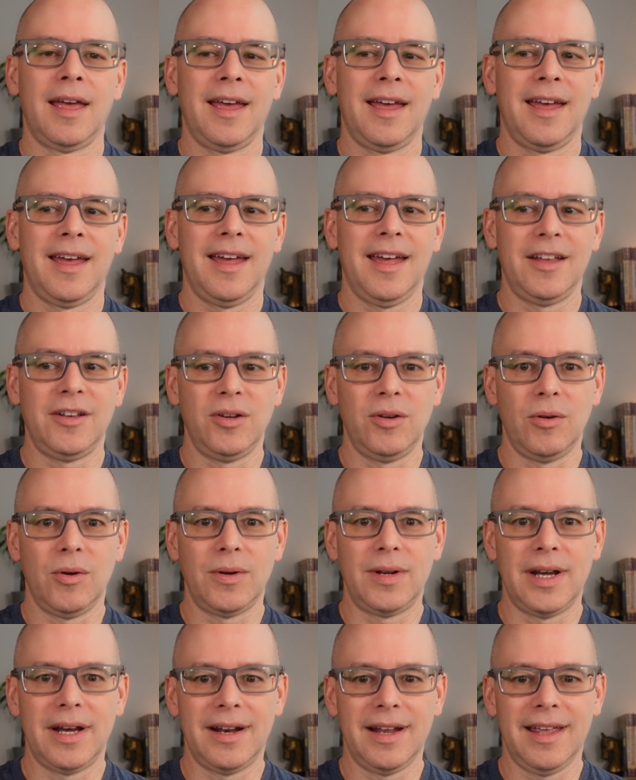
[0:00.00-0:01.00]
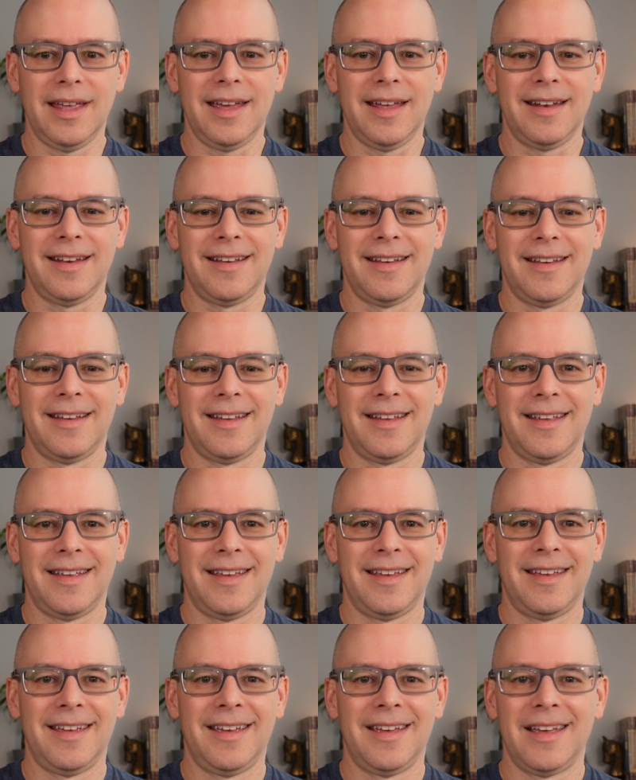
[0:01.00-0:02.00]
and you go down again.
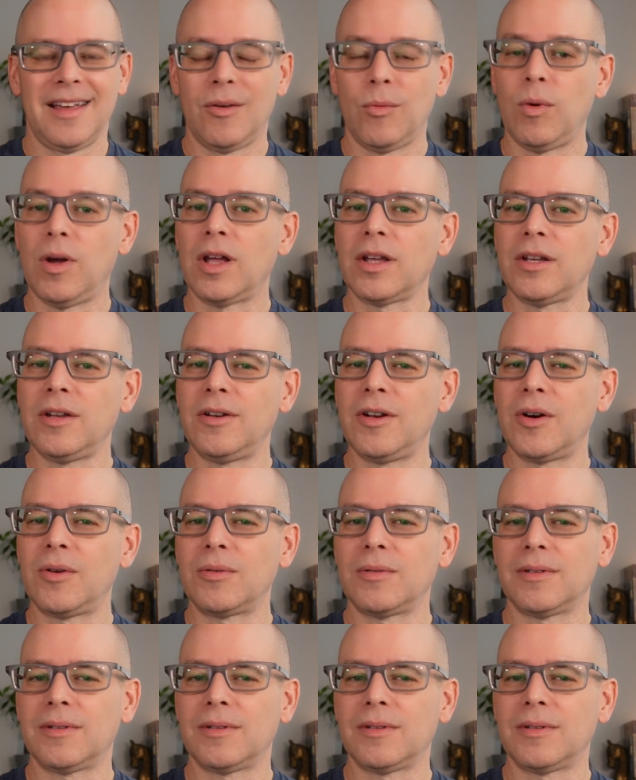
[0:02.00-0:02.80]
Well, you don't